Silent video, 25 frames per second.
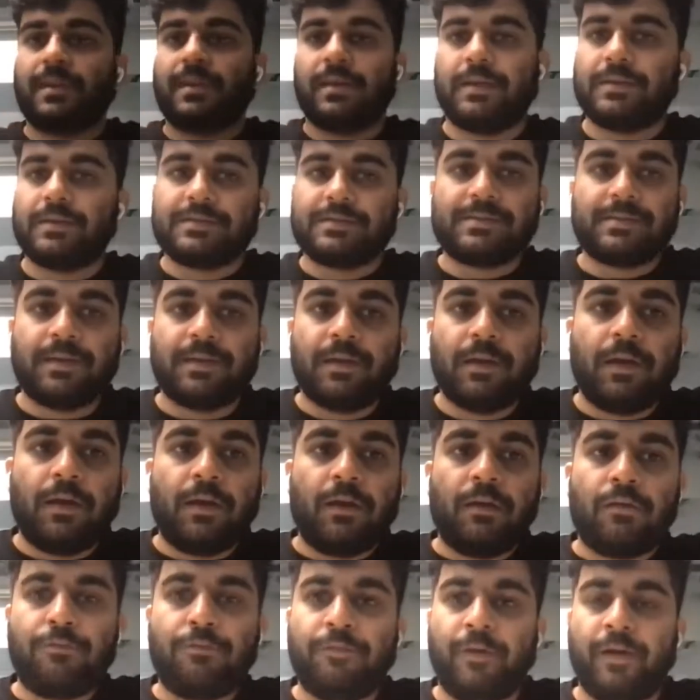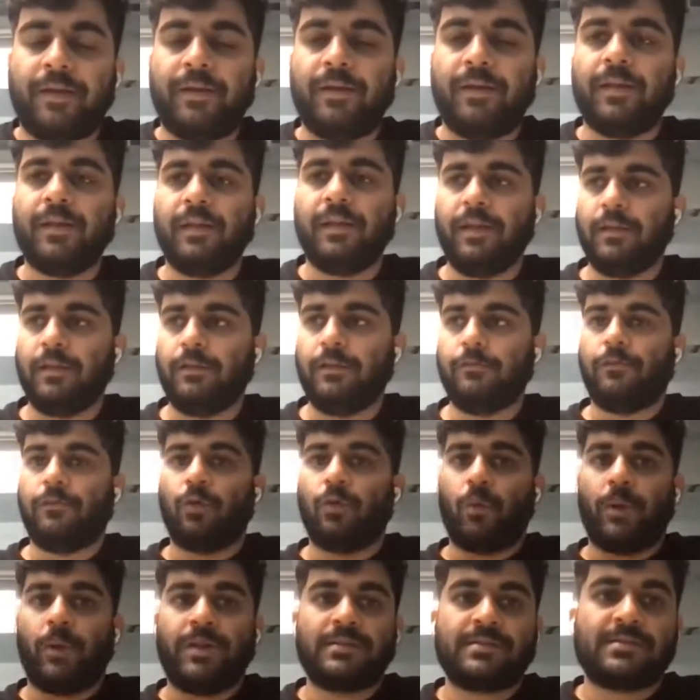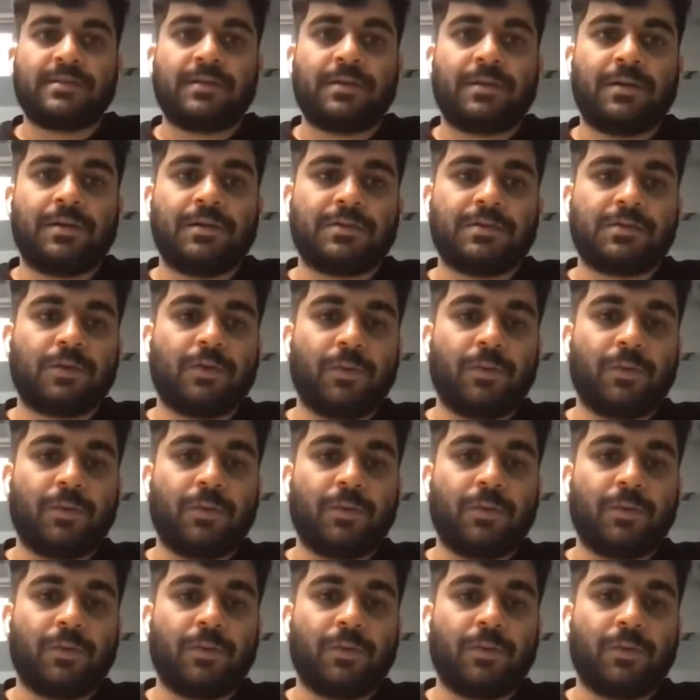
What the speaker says: the case. Finding influencers